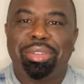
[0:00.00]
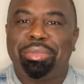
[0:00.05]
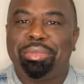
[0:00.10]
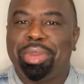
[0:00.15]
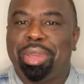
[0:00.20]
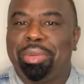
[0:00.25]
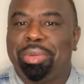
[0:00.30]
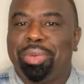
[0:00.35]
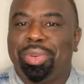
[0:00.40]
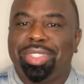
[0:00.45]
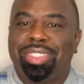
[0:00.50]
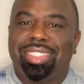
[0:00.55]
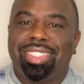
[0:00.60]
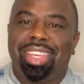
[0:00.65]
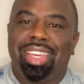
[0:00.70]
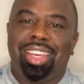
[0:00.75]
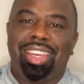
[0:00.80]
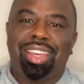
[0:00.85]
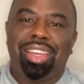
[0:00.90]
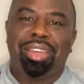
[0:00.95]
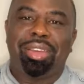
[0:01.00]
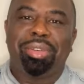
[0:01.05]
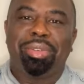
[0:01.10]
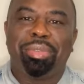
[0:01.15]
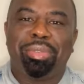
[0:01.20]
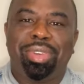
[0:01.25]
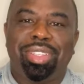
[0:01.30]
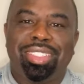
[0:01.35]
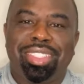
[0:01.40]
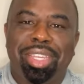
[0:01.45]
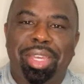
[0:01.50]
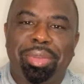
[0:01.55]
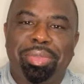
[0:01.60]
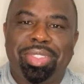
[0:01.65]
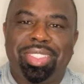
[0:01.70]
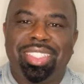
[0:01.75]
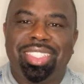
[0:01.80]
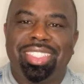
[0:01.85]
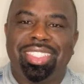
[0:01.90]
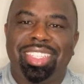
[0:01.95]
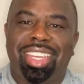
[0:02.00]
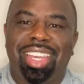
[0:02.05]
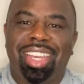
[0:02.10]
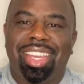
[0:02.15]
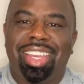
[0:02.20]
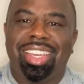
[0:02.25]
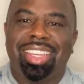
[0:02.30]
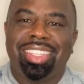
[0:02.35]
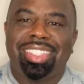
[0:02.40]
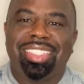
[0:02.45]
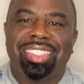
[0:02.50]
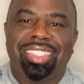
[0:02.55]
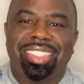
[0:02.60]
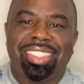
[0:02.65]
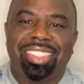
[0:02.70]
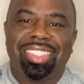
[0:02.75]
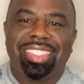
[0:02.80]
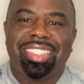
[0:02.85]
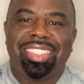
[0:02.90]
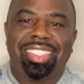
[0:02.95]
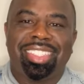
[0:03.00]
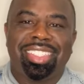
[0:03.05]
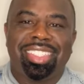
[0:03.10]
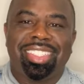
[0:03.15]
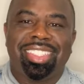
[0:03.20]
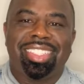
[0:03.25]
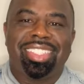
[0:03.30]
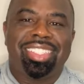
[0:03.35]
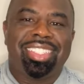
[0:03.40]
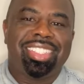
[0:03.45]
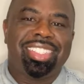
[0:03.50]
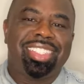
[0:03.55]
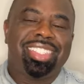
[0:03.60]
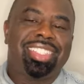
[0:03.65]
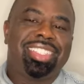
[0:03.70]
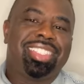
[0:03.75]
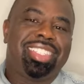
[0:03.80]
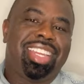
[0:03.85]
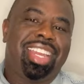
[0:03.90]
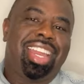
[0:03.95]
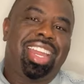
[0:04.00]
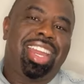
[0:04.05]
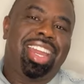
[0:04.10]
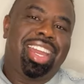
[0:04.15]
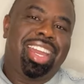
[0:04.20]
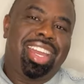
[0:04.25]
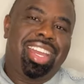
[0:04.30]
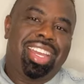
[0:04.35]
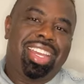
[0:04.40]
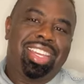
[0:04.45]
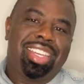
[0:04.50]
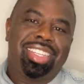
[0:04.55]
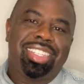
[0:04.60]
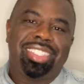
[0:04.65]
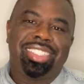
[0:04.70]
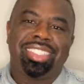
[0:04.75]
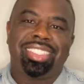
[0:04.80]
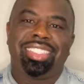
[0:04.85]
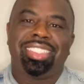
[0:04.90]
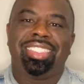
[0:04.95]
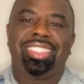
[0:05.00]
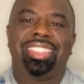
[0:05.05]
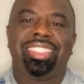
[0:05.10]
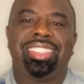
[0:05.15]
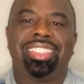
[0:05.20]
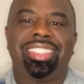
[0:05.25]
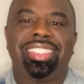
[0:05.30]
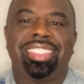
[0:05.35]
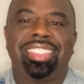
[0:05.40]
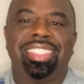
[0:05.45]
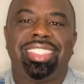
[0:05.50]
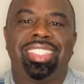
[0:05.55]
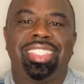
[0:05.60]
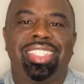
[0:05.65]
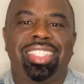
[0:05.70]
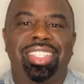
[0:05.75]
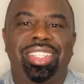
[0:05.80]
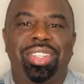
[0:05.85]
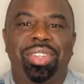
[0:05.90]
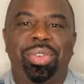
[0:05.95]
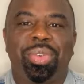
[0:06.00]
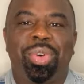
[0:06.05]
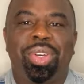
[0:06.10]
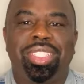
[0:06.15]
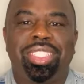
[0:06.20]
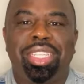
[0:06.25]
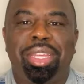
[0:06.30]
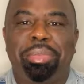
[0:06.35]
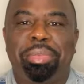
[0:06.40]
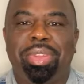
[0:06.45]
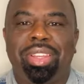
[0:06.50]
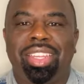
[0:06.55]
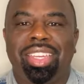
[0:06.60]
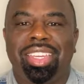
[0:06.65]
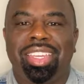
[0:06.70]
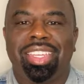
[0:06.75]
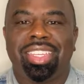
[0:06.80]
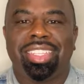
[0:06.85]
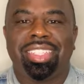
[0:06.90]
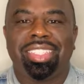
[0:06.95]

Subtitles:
Baby, what's up? What's up, C. John? Child. What's up, Aaliyah?